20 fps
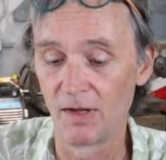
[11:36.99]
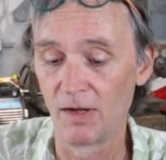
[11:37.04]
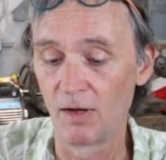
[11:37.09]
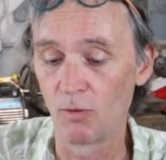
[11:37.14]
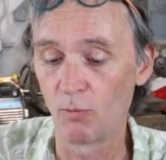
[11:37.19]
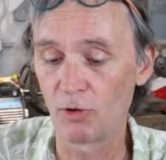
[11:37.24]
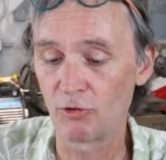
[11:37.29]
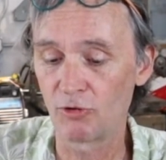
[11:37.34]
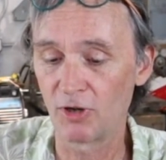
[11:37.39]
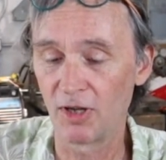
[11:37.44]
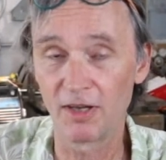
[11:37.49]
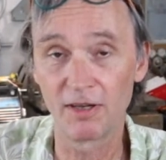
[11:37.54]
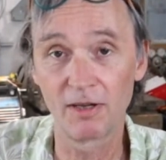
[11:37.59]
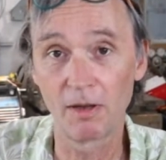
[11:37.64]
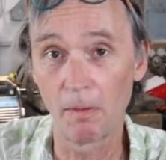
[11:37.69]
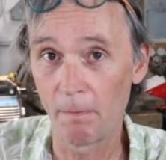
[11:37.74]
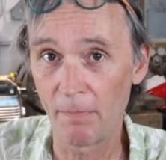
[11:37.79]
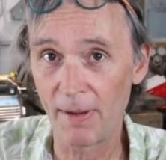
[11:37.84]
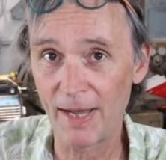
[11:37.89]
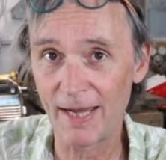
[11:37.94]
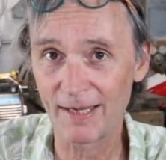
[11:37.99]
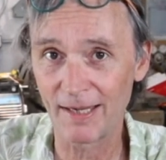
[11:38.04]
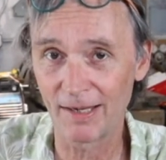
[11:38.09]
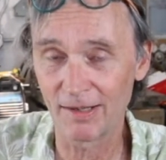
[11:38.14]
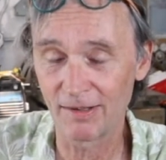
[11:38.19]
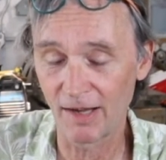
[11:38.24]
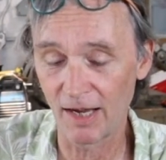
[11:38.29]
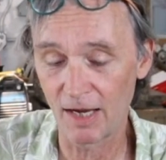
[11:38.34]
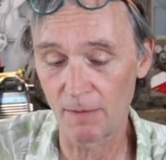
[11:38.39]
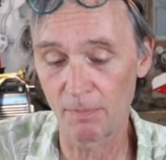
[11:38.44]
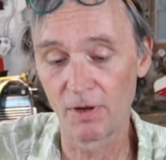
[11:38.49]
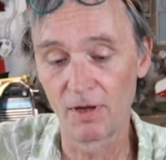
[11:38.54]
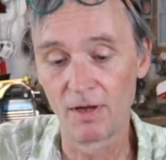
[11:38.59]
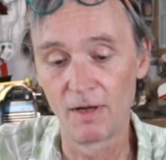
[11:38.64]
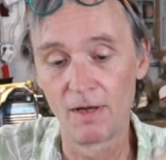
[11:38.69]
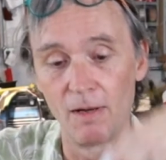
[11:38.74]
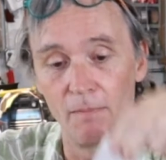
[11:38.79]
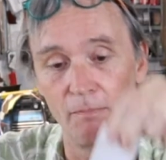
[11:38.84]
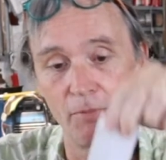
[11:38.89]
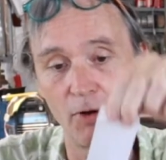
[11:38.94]
which is packing tape,
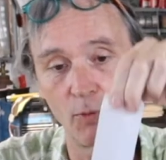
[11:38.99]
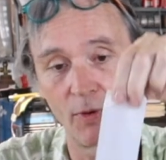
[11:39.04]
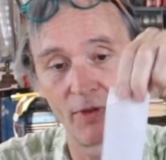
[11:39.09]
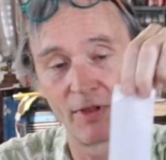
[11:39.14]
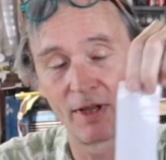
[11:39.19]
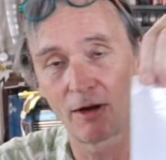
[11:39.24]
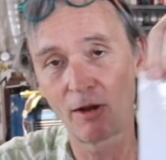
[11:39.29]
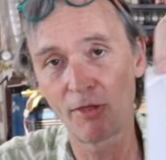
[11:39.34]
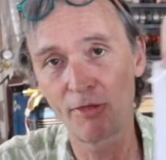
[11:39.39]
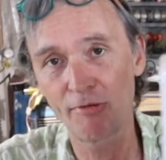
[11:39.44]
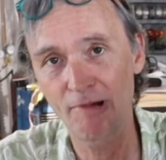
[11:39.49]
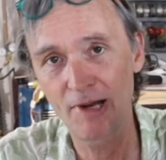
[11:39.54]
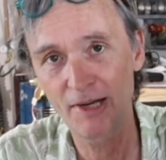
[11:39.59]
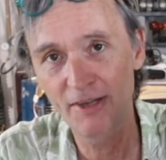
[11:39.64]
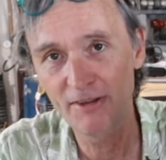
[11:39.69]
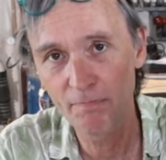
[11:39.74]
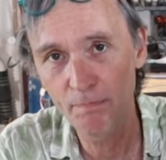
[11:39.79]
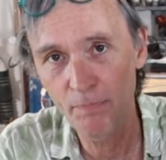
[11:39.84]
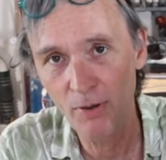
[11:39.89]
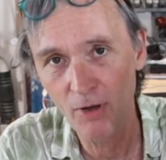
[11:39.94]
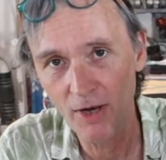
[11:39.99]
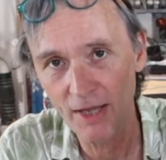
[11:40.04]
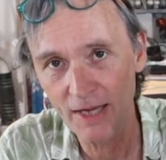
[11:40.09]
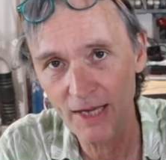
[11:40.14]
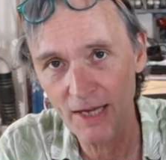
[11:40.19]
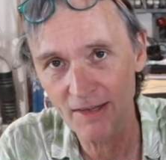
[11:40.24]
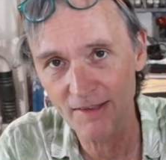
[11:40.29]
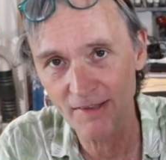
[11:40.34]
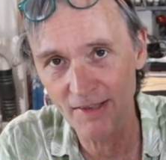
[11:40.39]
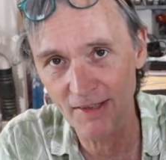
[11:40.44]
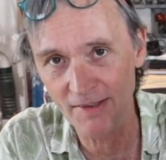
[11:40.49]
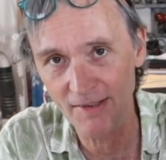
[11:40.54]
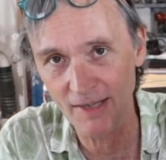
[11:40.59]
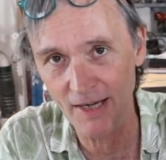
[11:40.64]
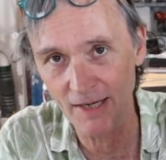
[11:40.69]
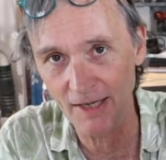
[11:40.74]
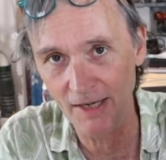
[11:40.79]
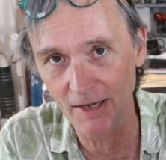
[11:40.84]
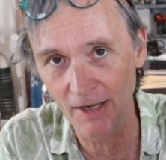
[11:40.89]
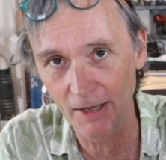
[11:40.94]
but with little threads of polyester
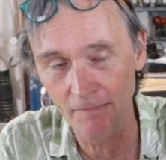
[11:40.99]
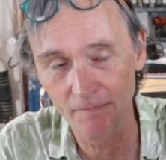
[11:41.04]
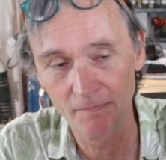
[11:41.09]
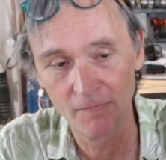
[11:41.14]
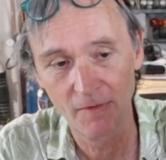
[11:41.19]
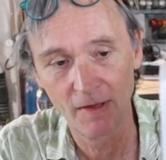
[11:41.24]
stuck in it.